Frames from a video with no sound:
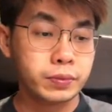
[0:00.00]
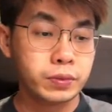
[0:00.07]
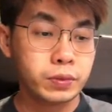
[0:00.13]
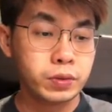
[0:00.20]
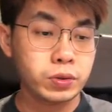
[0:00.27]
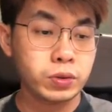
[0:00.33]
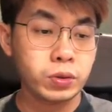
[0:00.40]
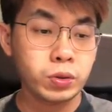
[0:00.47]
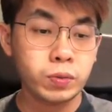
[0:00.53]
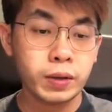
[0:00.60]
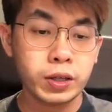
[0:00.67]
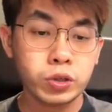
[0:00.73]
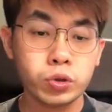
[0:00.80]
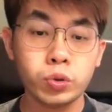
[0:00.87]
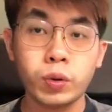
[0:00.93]
So what
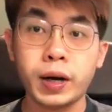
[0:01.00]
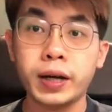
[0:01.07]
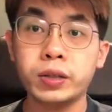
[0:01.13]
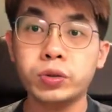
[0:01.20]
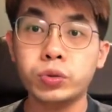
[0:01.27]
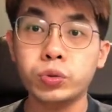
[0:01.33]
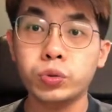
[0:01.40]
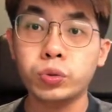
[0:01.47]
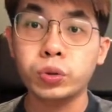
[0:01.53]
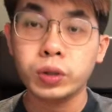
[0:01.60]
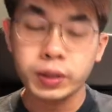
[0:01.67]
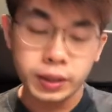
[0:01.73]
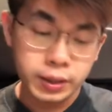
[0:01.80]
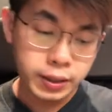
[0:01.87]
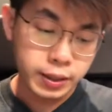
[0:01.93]
should I do
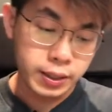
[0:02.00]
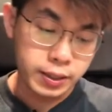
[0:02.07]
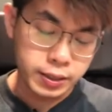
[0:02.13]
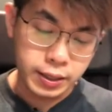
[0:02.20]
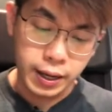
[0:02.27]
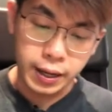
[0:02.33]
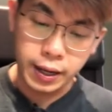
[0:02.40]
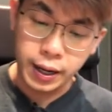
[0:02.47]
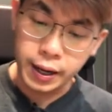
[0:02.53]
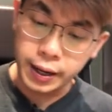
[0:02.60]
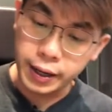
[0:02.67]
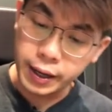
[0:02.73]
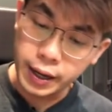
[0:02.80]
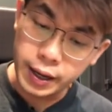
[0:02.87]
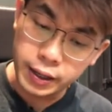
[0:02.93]
is that I
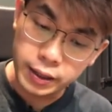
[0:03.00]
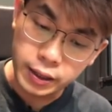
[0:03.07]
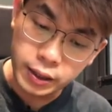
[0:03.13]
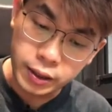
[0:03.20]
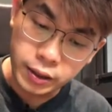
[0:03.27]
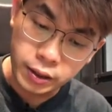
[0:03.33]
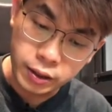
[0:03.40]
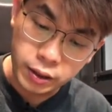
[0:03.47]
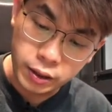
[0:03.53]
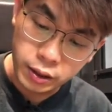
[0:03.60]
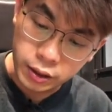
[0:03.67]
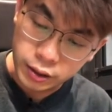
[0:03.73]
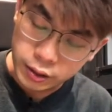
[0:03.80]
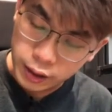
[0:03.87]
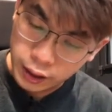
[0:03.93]
add in
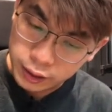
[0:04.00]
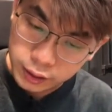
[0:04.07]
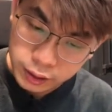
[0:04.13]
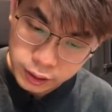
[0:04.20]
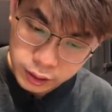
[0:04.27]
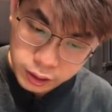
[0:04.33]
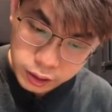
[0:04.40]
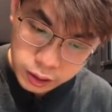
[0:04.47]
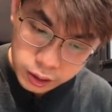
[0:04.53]
another